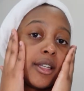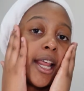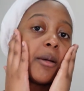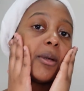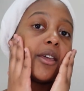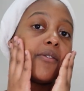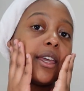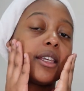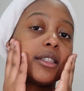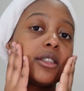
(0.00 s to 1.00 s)
Now my
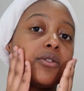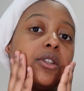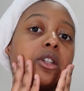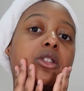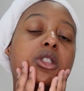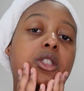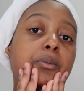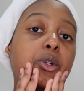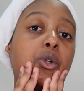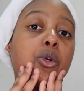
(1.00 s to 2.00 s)
face feels
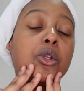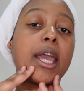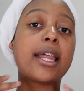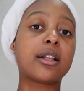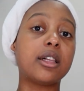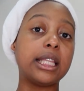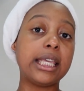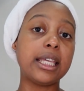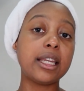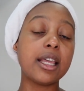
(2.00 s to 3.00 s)
smooth and
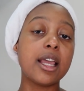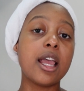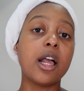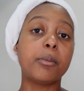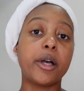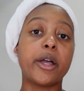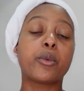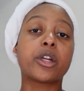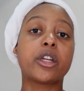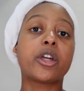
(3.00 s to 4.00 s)
clean, but
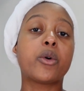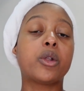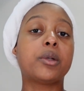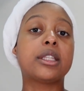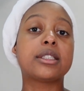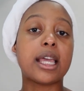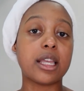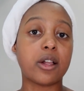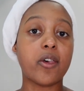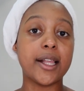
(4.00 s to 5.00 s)
we're gonna go in with the
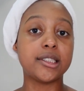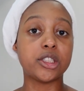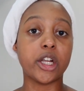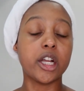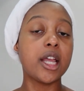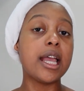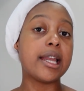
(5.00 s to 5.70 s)
second cleanser.